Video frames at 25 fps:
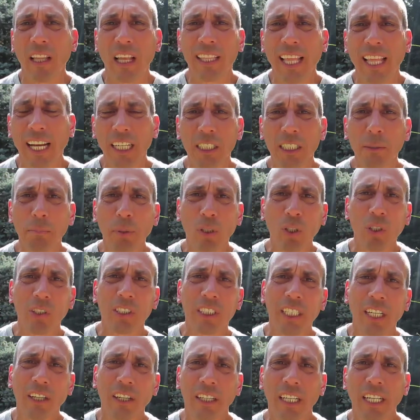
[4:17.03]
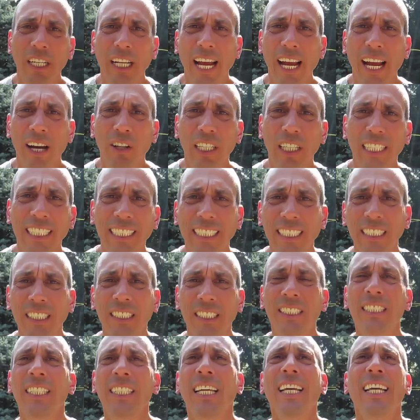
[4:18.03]
that a typical dairy cow
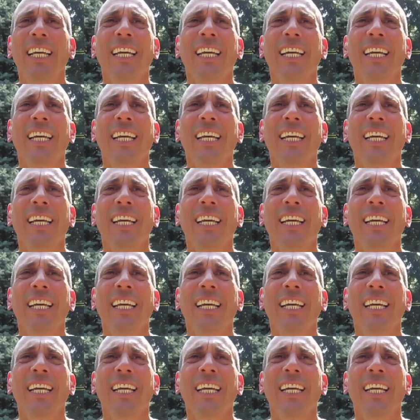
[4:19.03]
leads